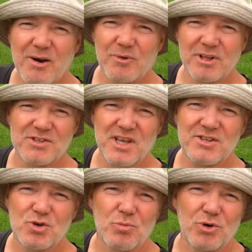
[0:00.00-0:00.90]
can't really
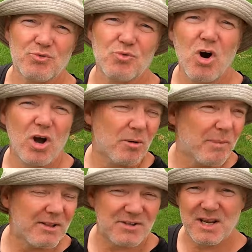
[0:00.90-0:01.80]
say too much wrong
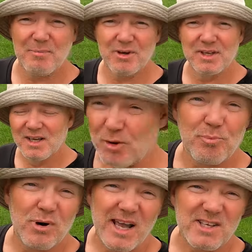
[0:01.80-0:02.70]
about this camera. For
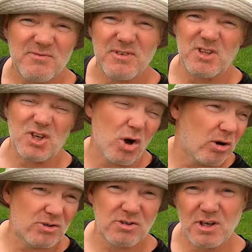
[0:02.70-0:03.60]
the price,
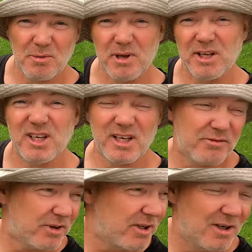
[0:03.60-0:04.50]
$50 and a bit of
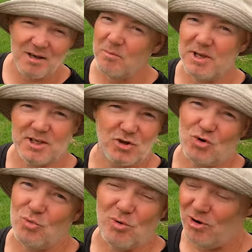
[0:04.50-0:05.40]
delivery, I mean,
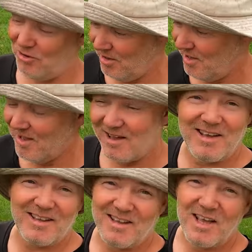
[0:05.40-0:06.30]
come on,
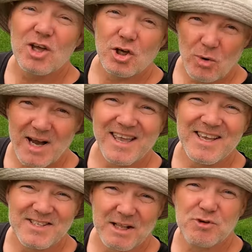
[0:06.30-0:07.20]
eh? Go out
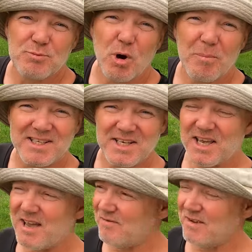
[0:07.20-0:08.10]
and get yourself a
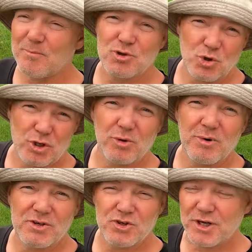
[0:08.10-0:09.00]
Spotmatic F. I'm sure you're
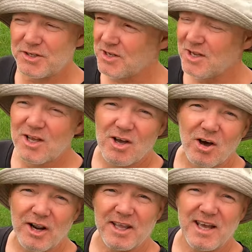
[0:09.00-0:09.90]
gonna enjoy
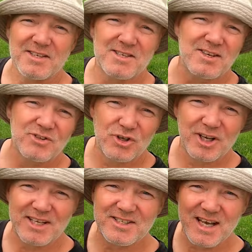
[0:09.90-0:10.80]
it. All right, guys,
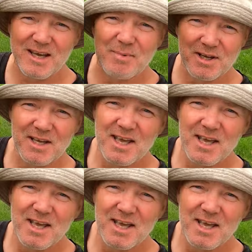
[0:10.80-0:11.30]
until next time,